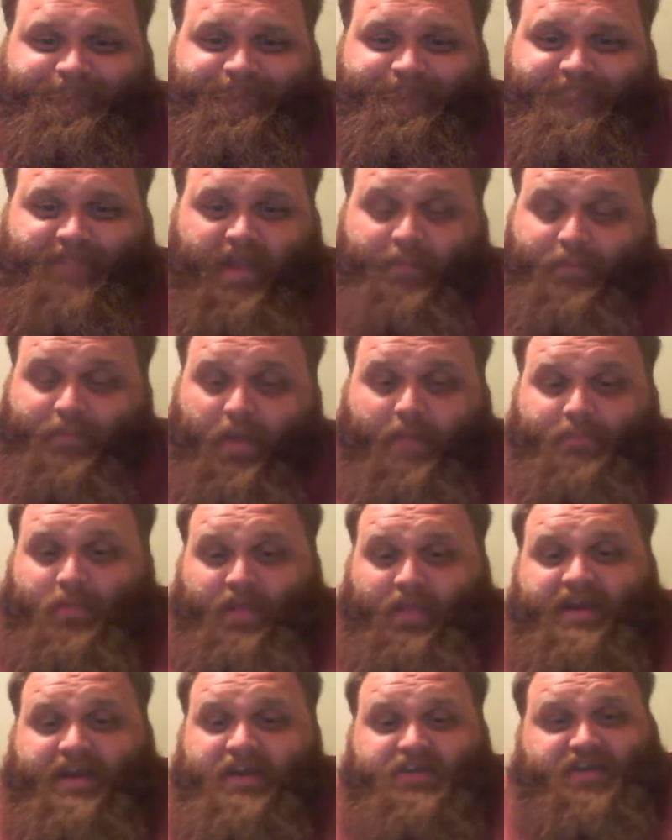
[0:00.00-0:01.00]

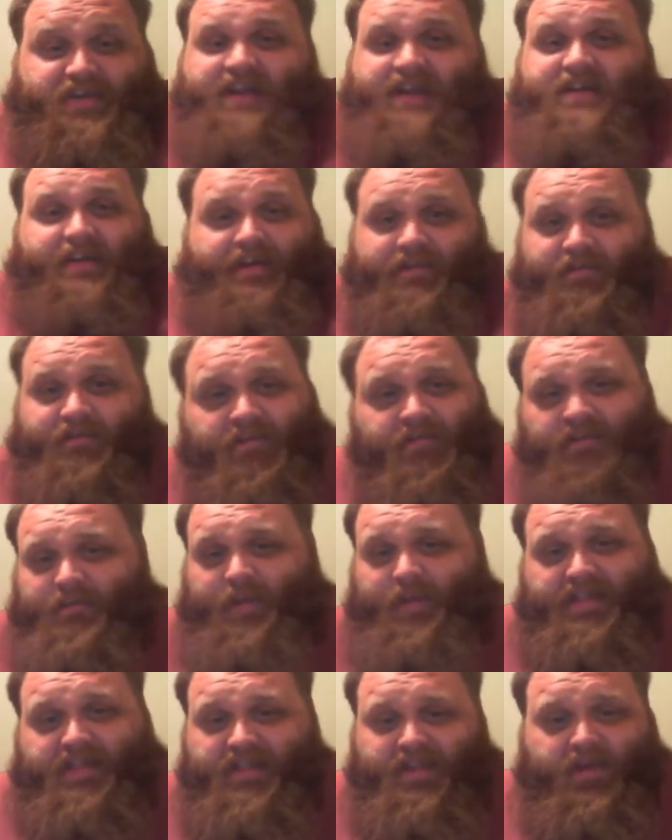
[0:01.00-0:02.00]
agenda
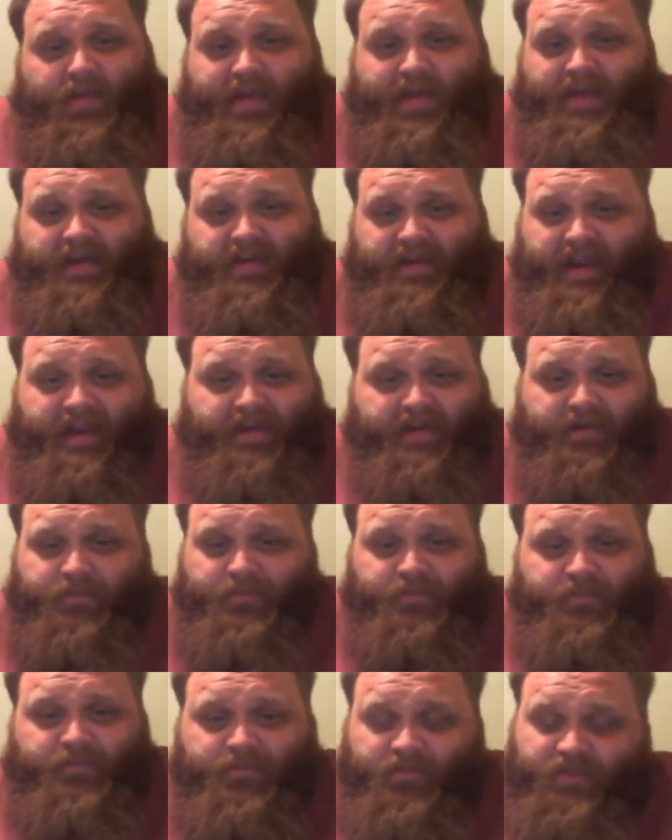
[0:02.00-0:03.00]
by the UN and
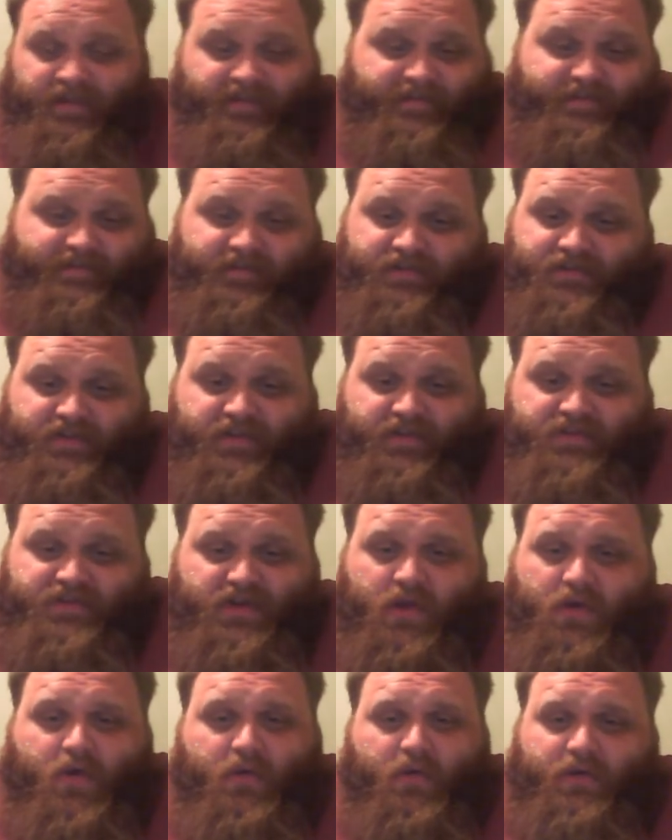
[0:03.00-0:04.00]
NATO. There's
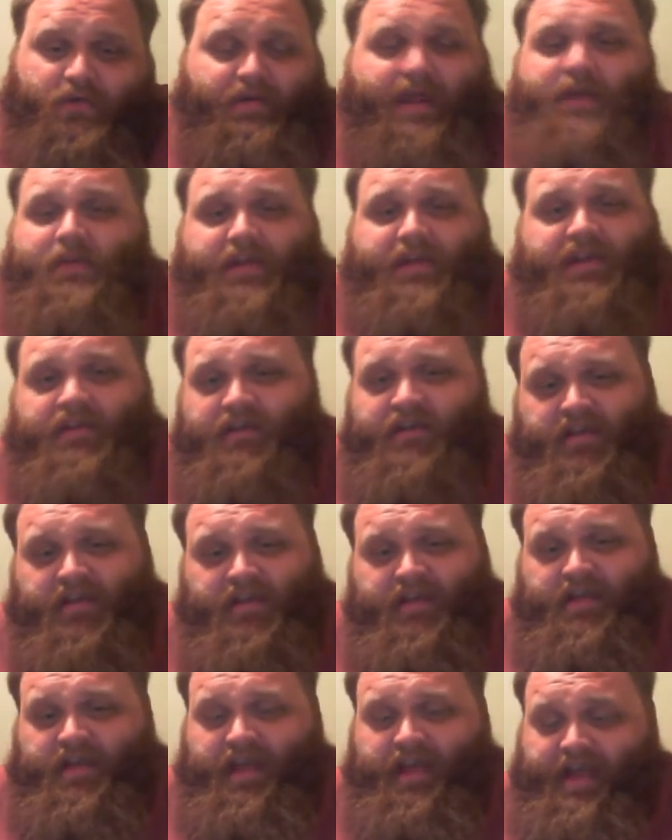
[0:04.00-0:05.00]
no going around it.
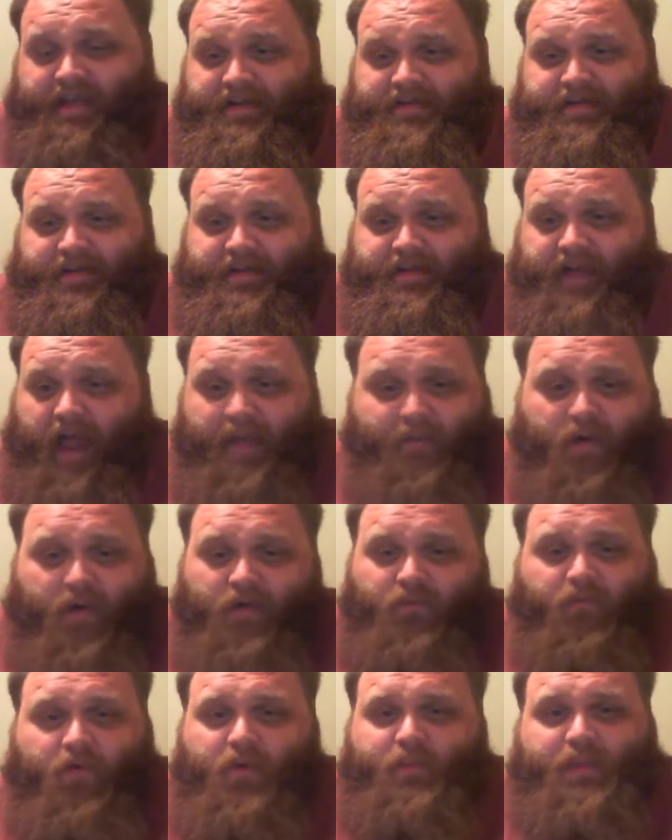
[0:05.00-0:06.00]
And I'm
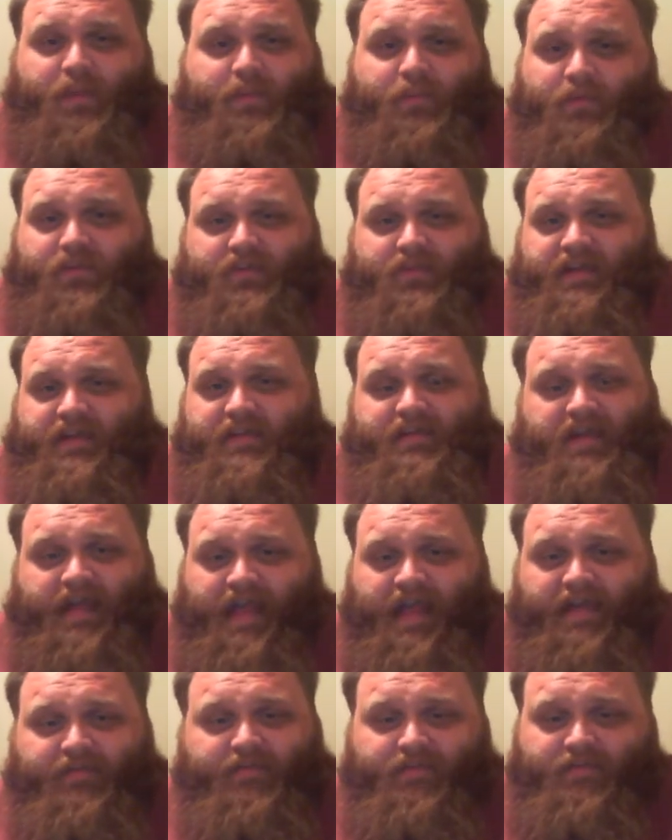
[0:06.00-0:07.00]
all for people that
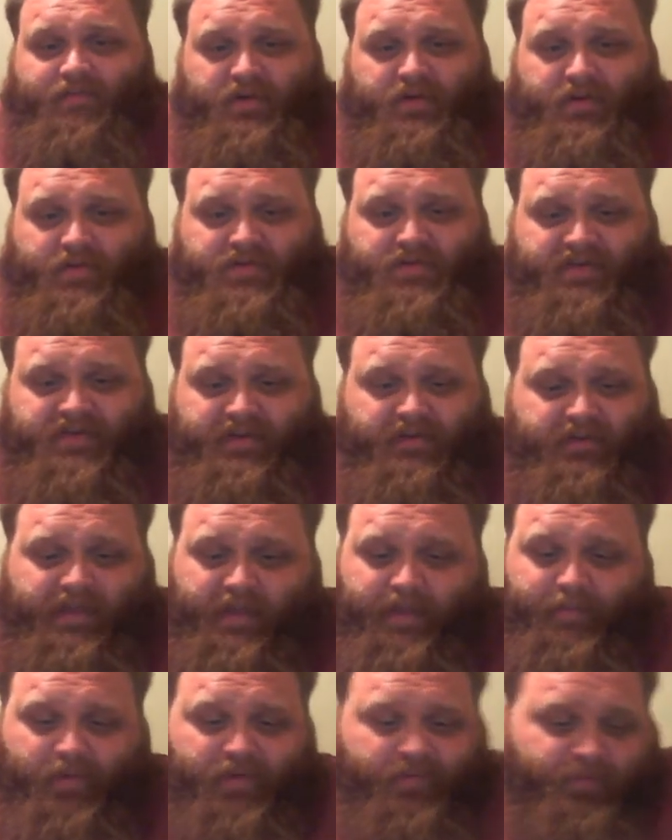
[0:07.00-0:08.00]
have skilled
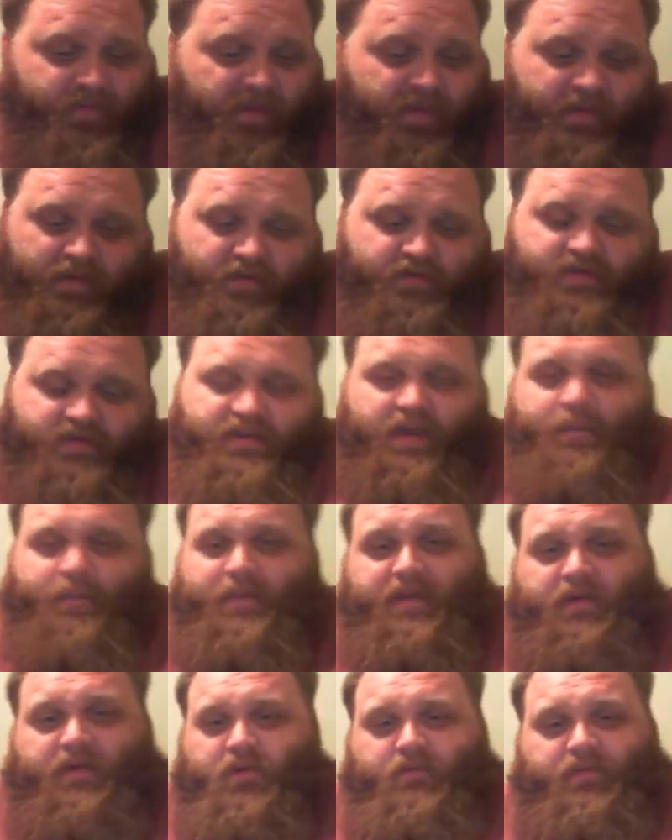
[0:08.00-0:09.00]
labor
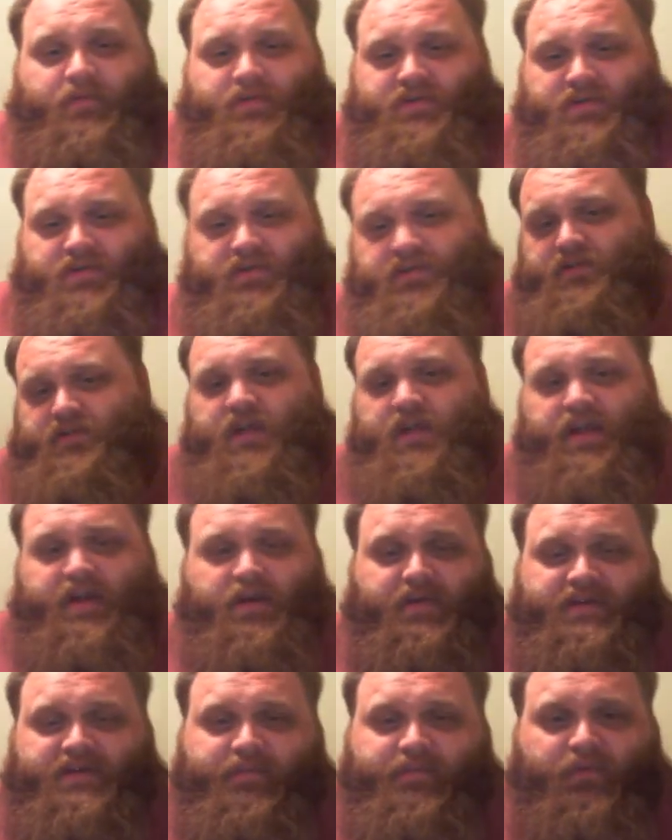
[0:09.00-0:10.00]
coming over to
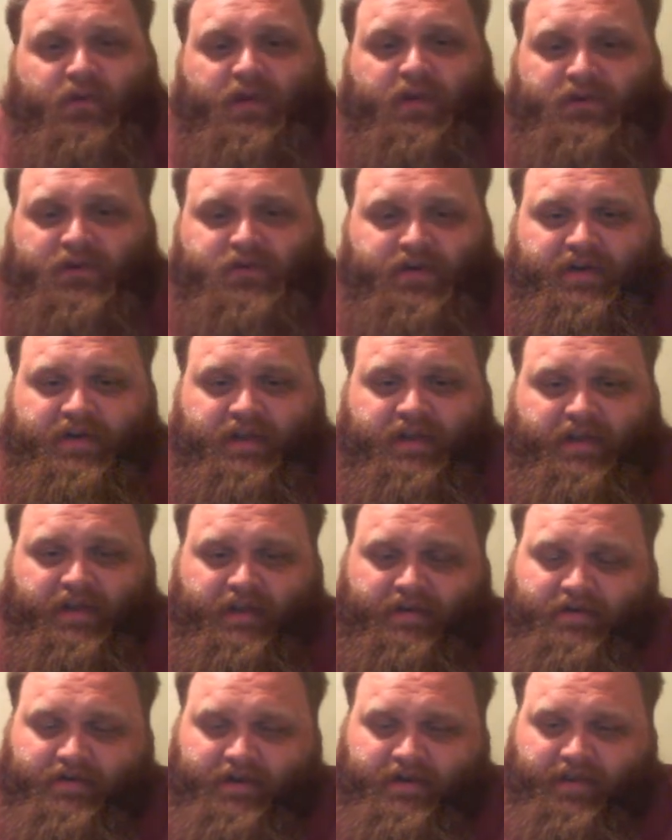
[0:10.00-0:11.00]
a different country
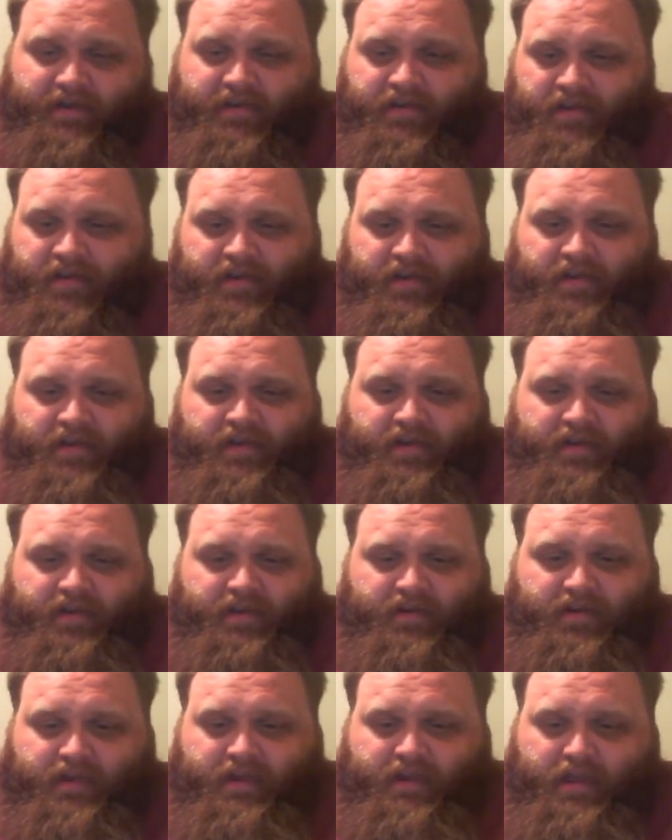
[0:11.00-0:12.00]
and
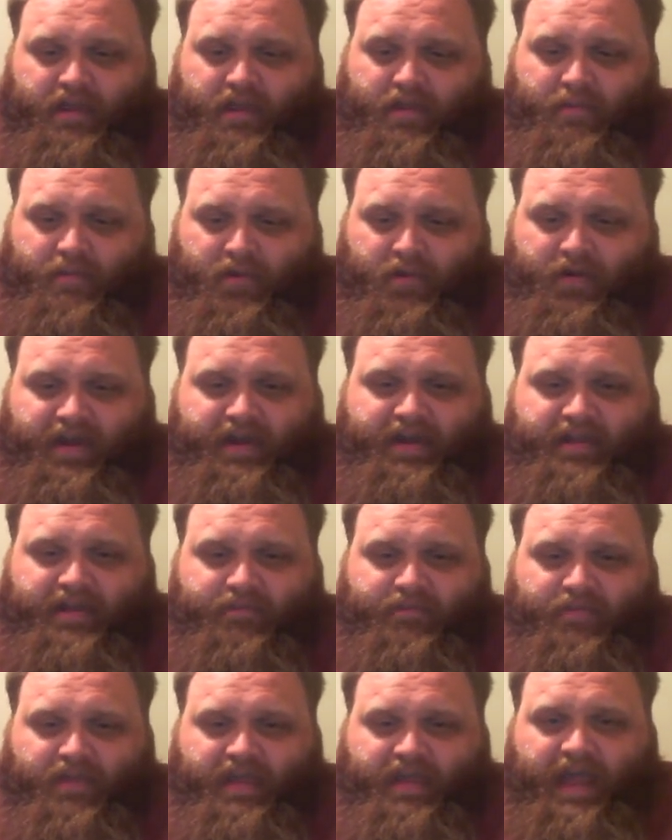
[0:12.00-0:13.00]

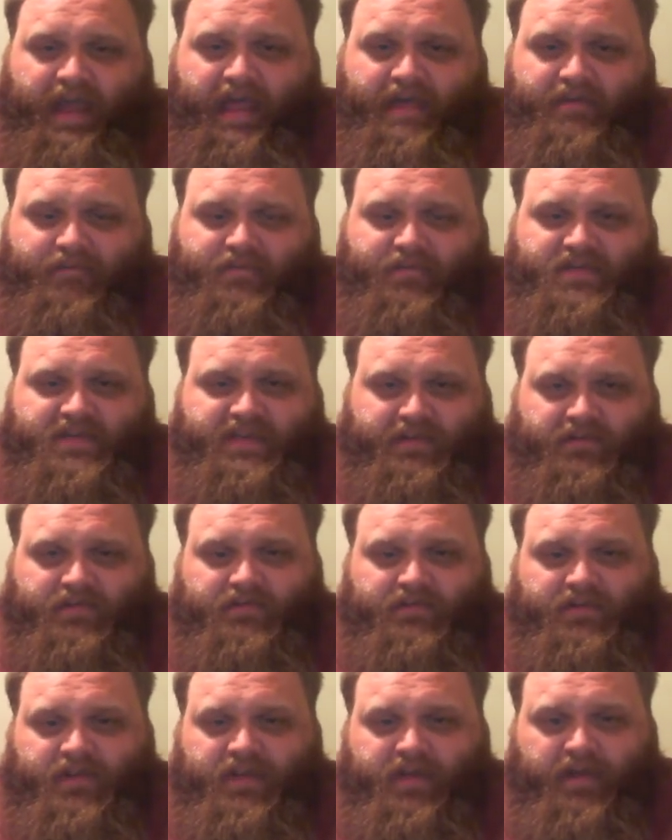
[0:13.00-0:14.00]
immigrating if they have
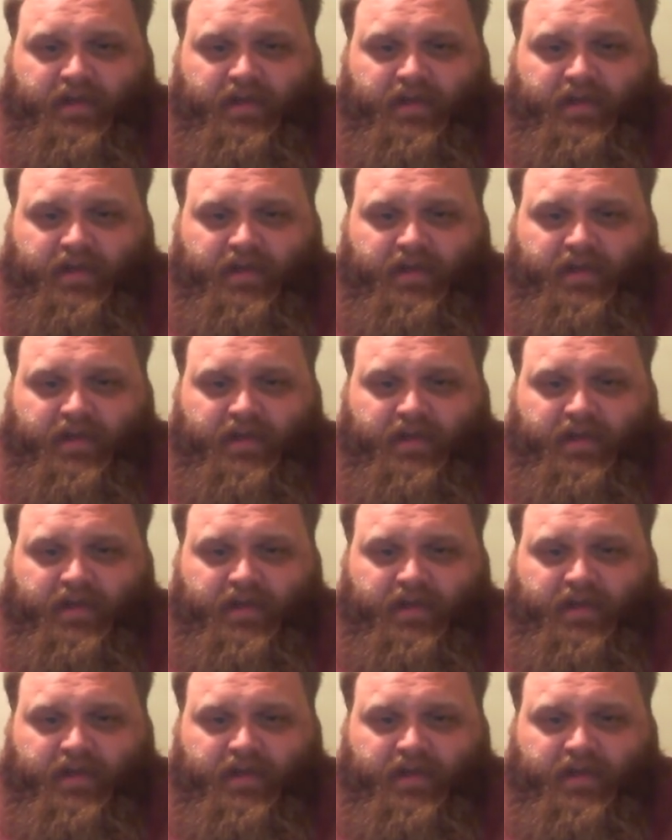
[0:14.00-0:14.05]
skilled